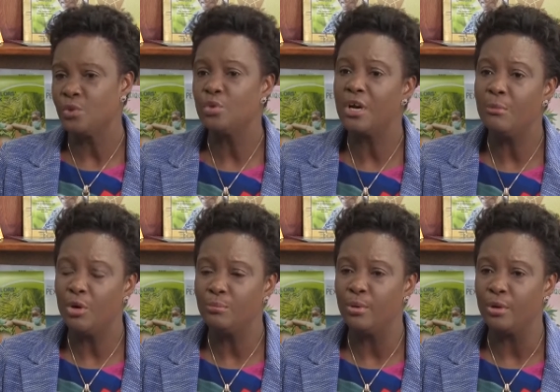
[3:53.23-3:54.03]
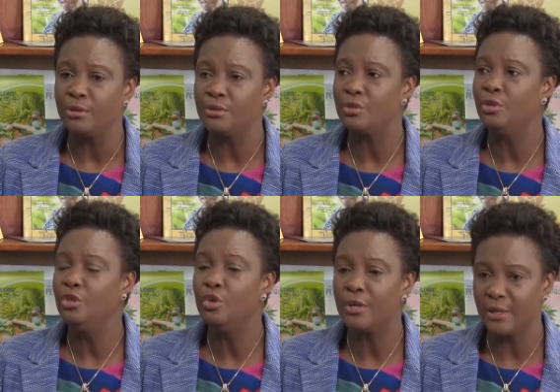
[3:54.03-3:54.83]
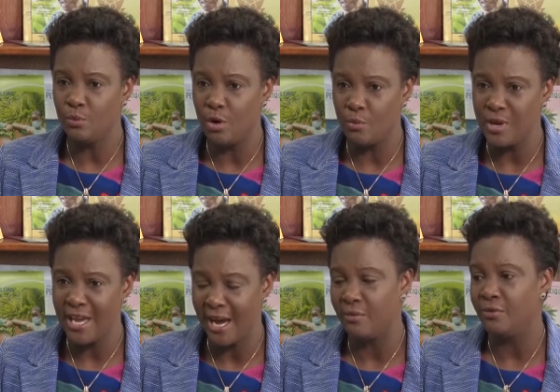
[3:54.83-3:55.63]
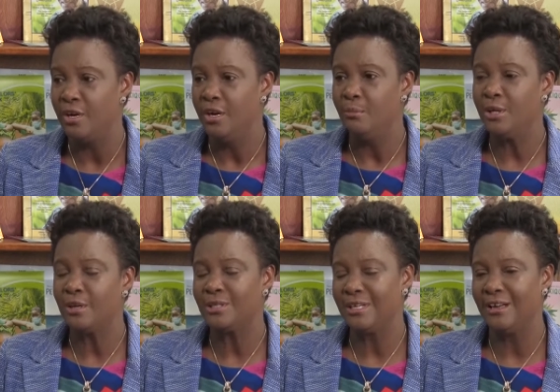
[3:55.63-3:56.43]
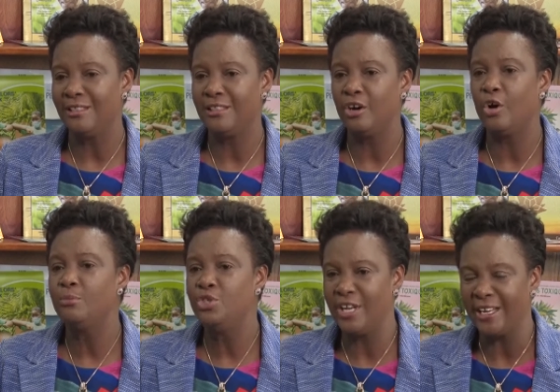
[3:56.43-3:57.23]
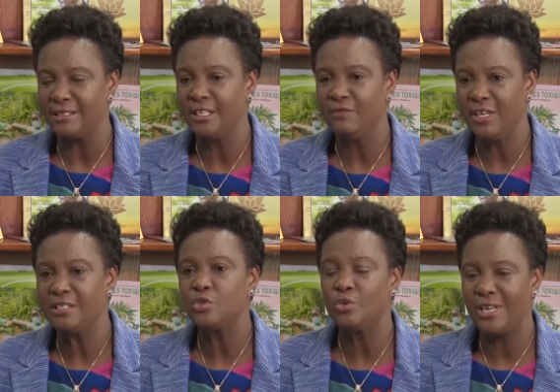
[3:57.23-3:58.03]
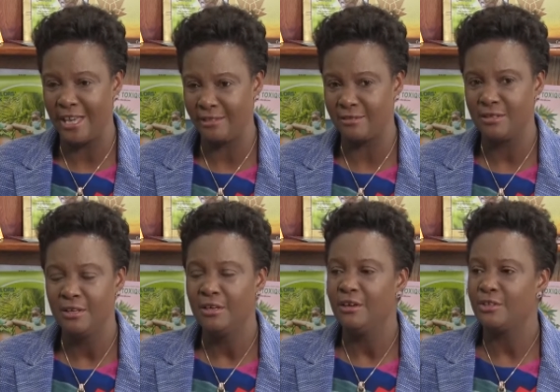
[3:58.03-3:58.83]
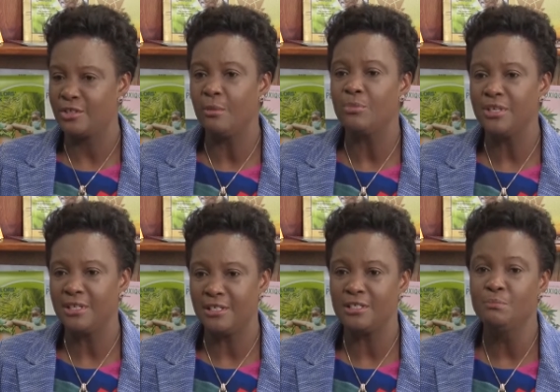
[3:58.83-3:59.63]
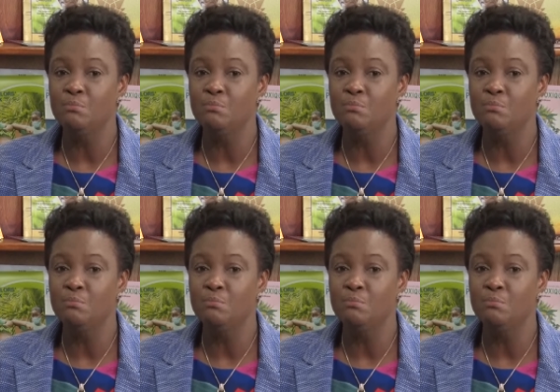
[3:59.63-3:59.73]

to come on board, to look at what we have because the objective is to get something that is